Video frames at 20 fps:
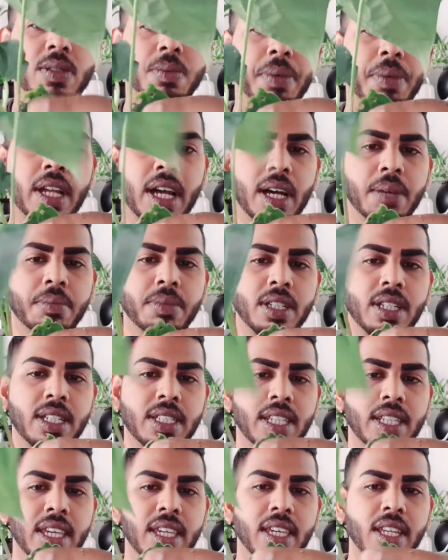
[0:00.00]
but I'm going to
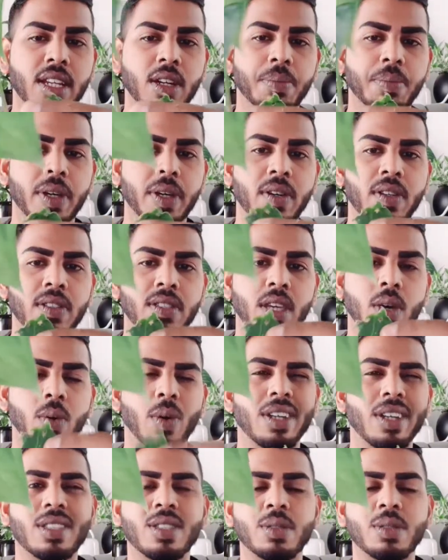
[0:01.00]
take it out because they're
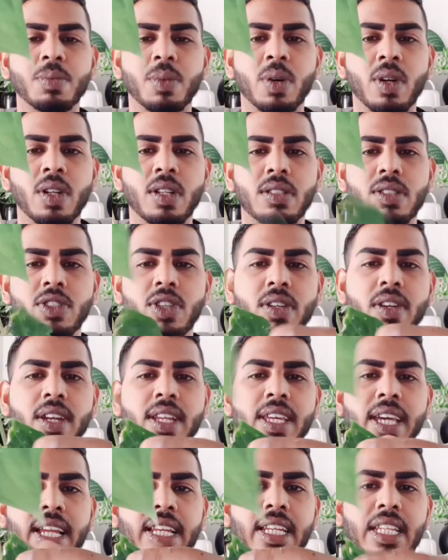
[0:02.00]
quite small.
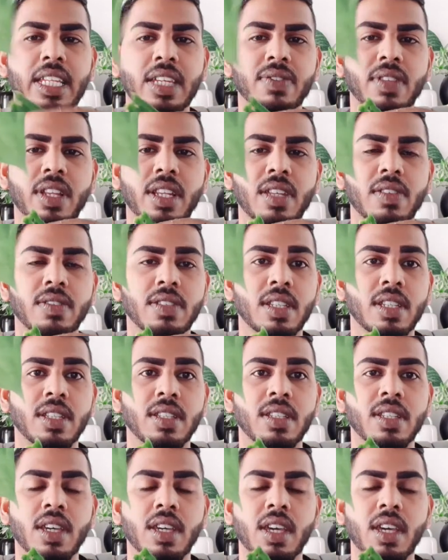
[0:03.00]
Generally, I leave the leaves in,